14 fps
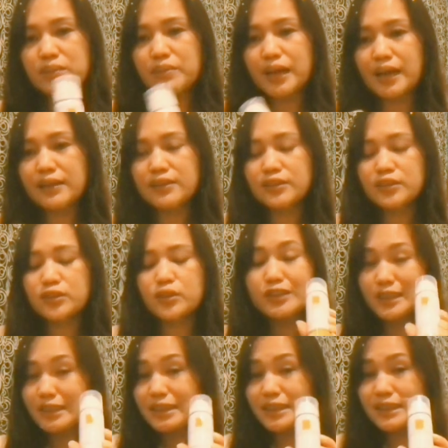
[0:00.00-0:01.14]
So this is
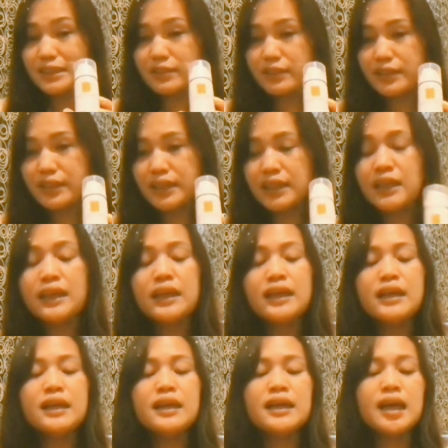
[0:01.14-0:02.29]
really a
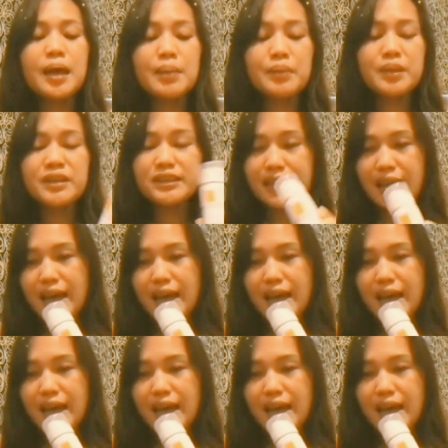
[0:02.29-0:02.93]
must-have